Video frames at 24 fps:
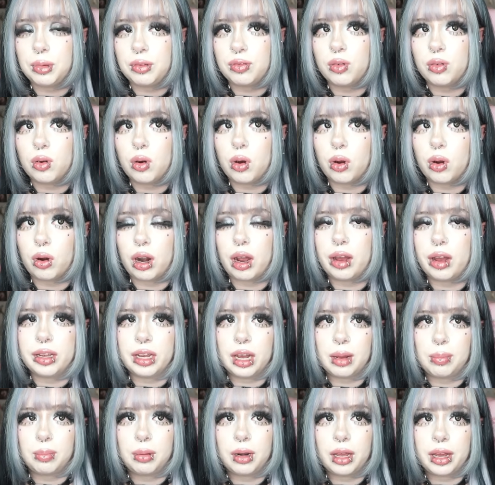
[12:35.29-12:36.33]
before I
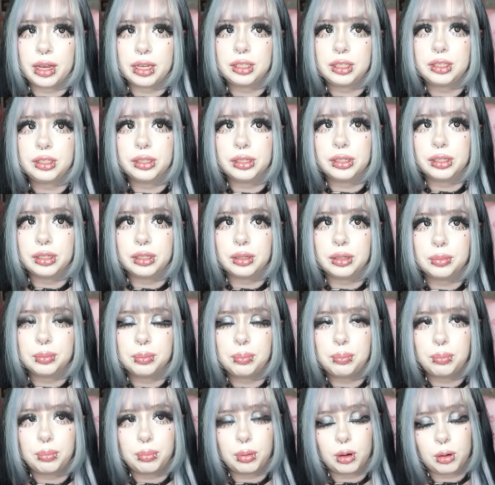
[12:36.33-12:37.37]
applied the
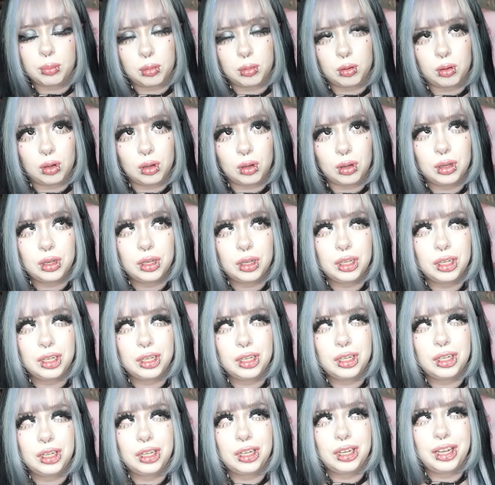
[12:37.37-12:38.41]
purple
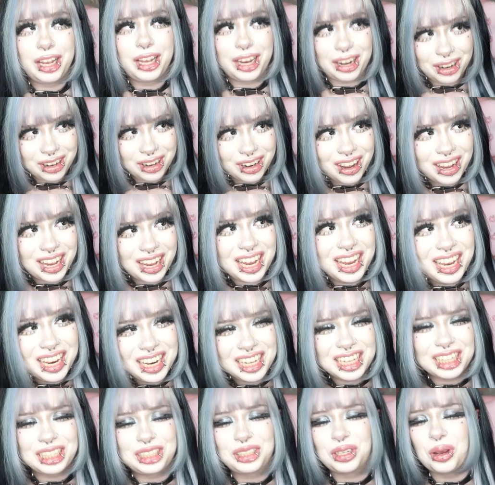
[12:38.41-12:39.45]
hair dye.
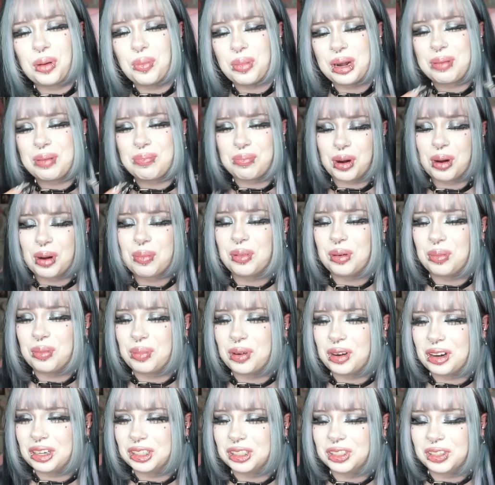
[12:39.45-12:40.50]
There's so many purple
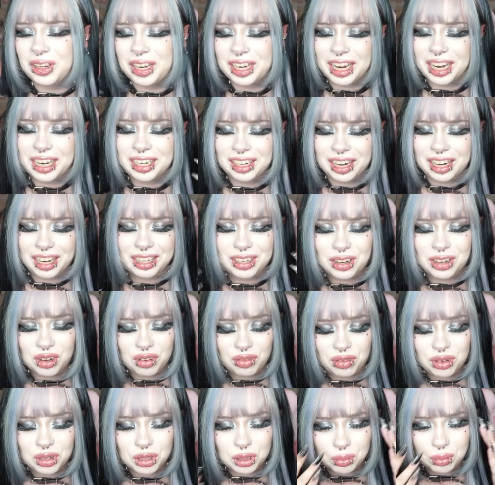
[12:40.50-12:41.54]
products, so I get like
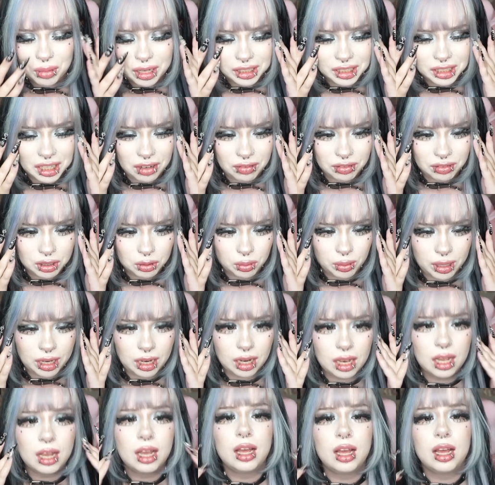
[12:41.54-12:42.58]
confused myself as
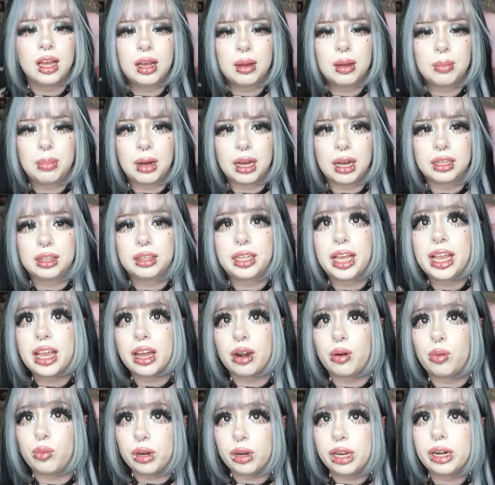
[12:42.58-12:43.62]
well, but they
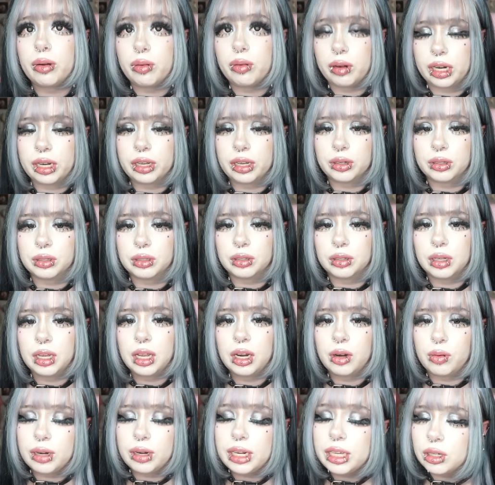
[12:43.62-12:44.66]
are really
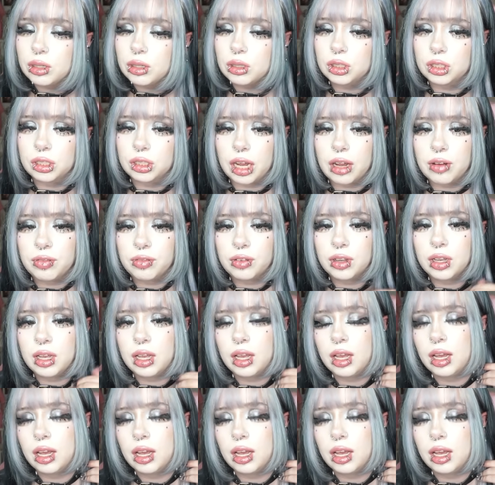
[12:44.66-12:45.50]
good stuff.